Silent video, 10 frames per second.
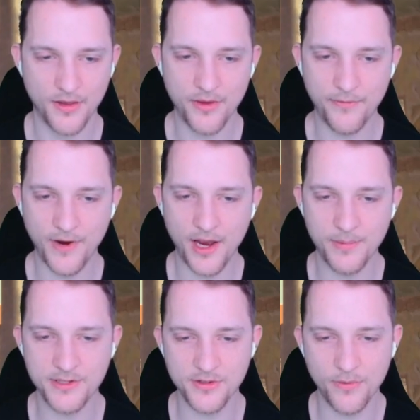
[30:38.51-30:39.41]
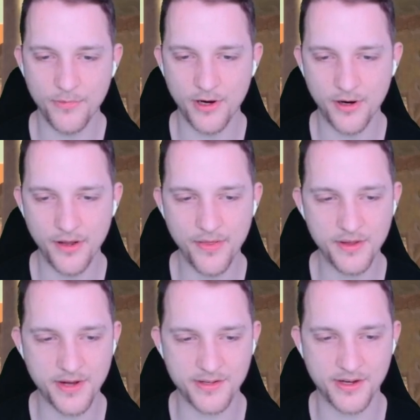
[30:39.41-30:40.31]
The flame is somewhere in the
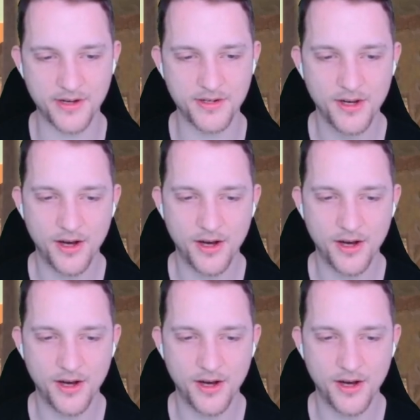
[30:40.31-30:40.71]
desert.